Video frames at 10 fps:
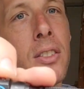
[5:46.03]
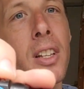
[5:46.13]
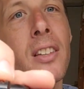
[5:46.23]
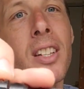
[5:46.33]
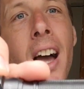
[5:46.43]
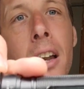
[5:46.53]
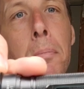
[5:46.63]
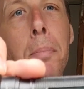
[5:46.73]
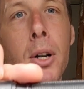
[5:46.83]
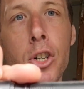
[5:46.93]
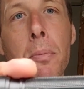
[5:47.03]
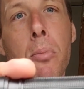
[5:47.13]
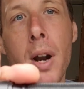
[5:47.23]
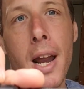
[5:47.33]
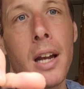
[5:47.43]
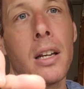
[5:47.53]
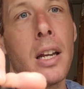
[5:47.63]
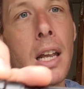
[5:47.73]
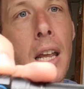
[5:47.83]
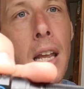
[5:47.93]
It's kind of budget brand,
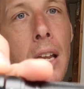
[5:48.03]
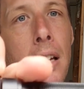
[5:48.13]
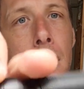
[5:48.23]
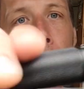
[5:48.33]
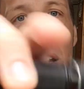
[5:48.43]
and